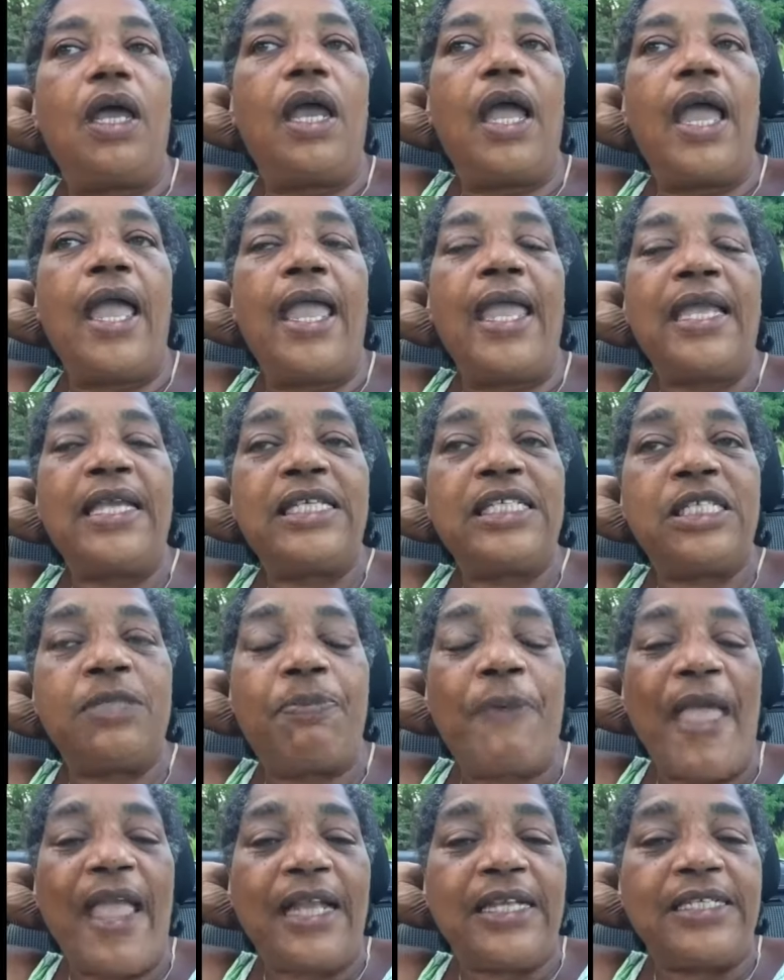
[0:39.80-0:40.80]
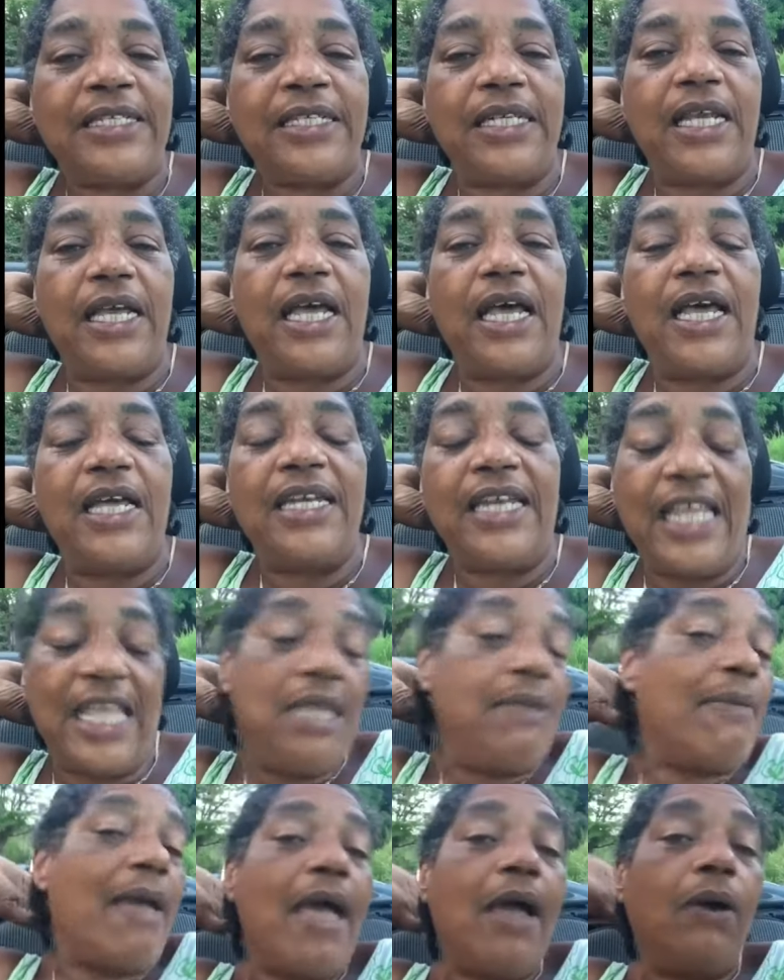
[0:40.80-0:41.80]
expect an
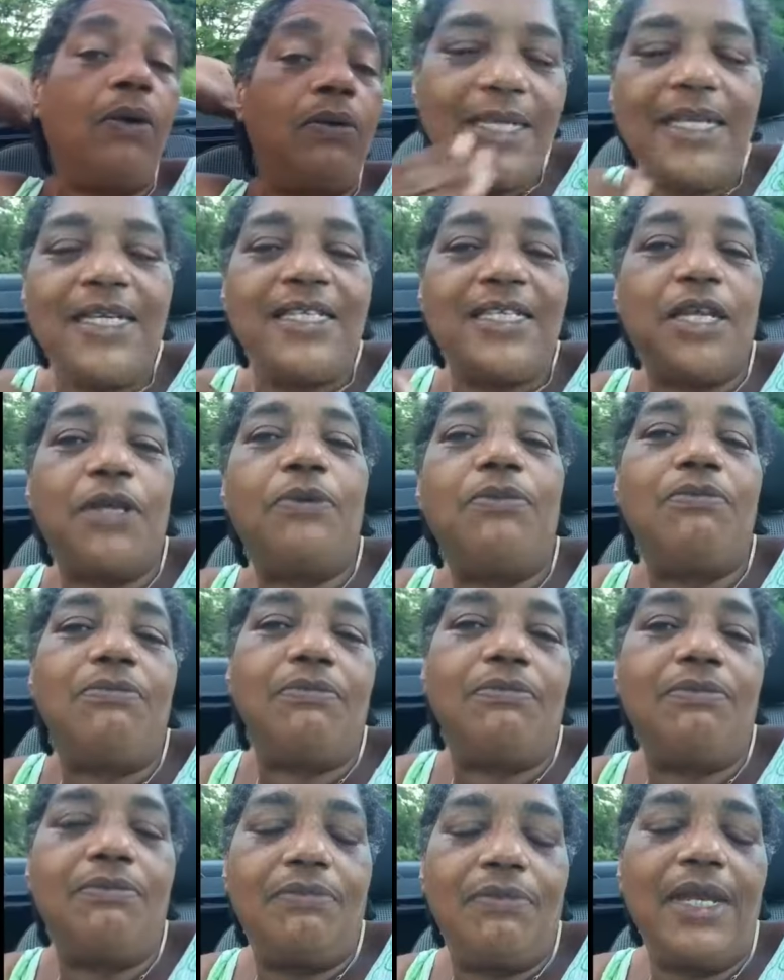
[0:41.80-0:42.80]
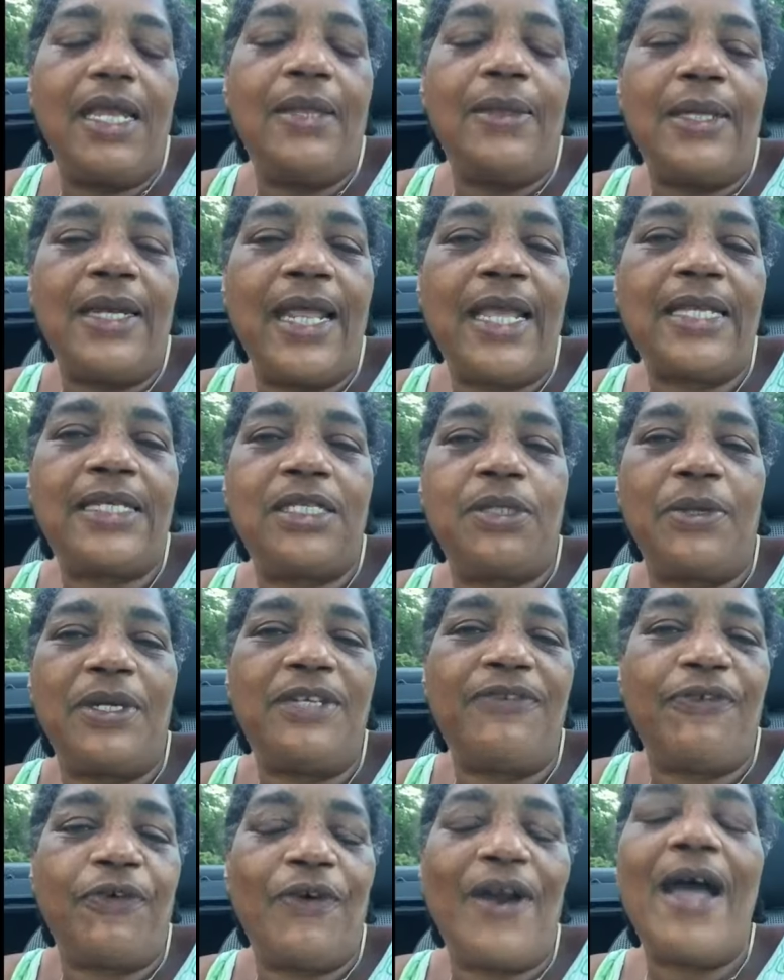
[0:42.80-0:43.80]
email. So in the next
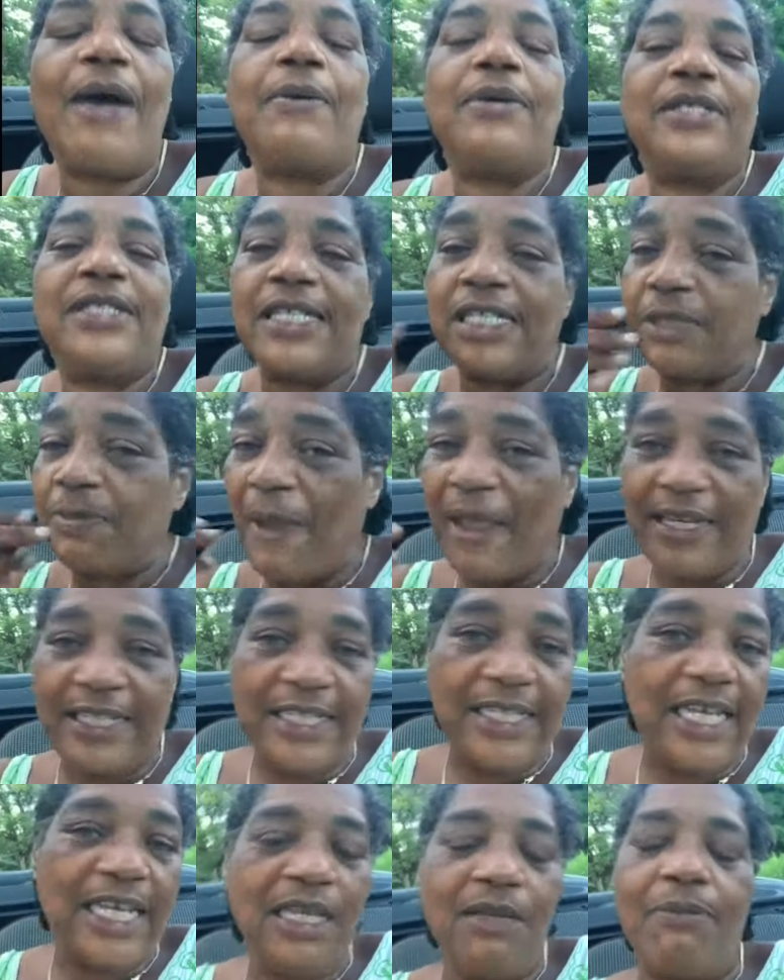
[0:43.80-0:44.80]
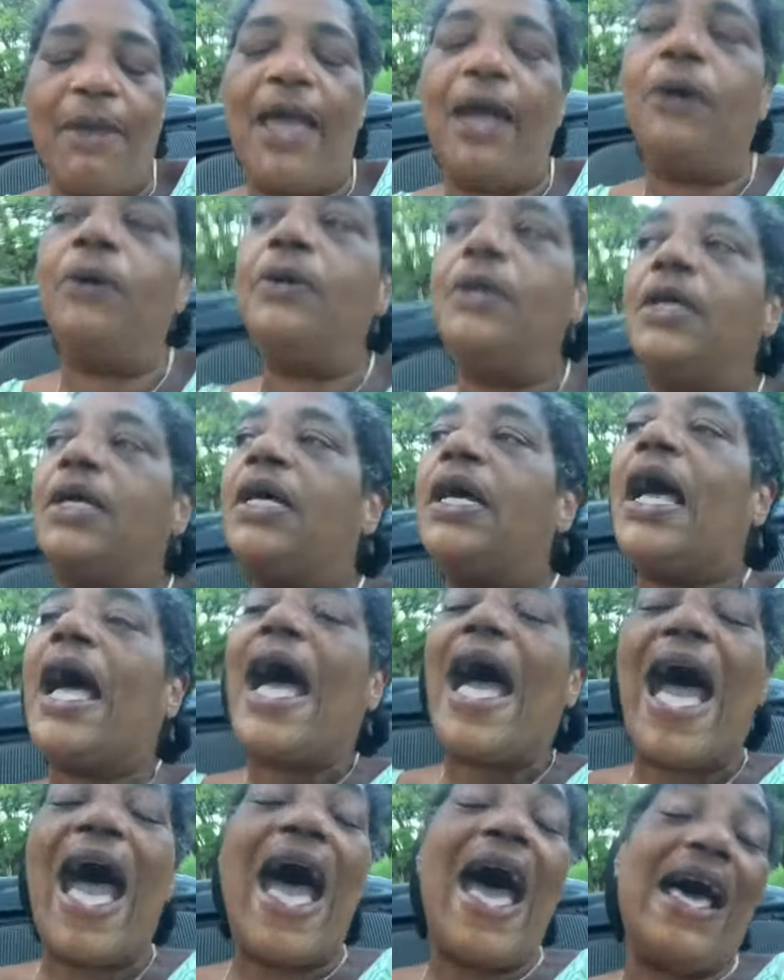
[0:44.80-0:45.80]
24 hours, expect an email
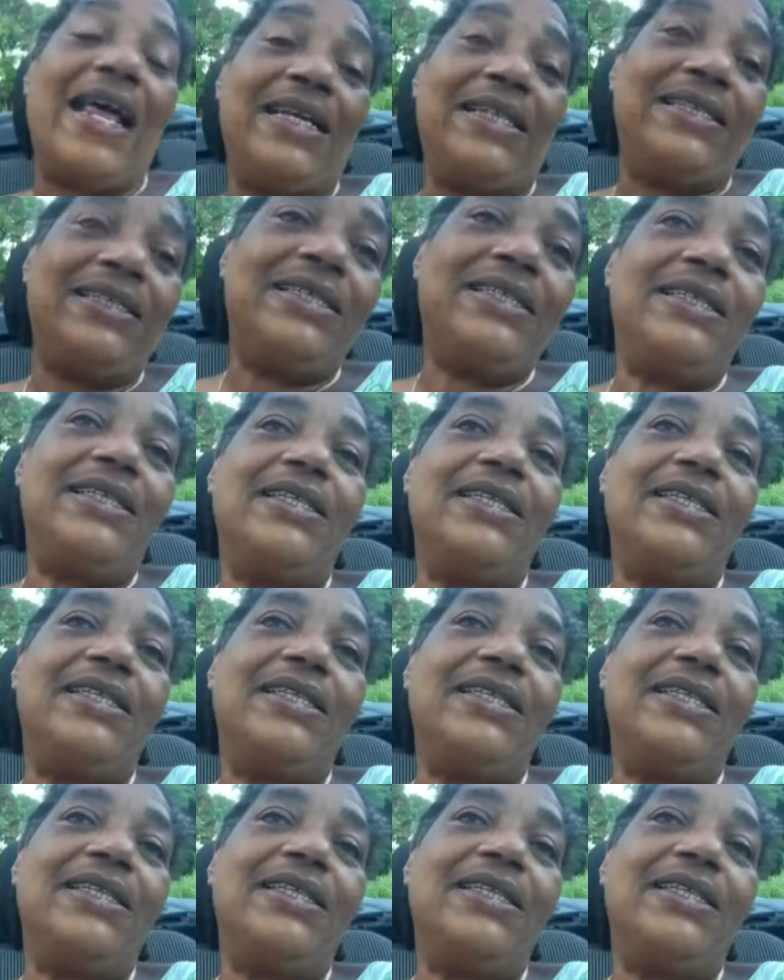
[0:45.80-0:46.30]
and